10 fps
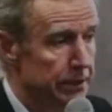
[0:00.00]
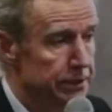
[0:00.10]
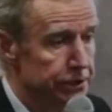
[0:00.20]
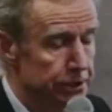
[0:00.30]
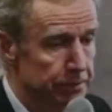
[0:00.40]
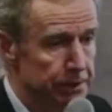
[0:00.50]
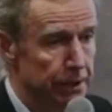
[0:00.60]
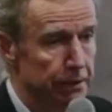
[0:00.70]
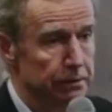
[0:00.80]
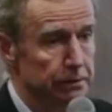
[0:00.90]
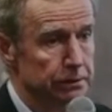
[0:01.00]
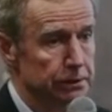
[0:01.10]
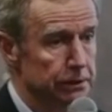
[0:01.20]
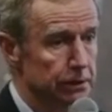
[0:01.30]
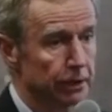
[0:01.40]
teaching materials,
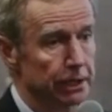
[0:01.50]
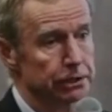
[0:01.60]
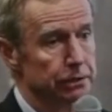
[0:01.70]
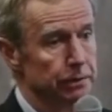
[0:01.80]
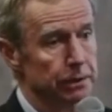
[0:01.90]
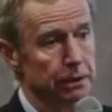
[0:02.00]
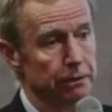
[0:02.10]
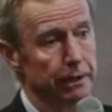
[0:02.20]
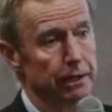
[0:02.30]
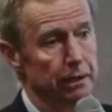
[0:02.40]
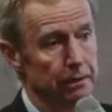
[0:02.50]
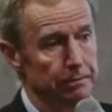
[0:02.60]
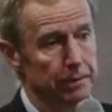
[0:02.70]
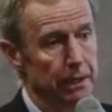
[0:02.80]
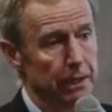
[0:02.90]
integration with the curriculum,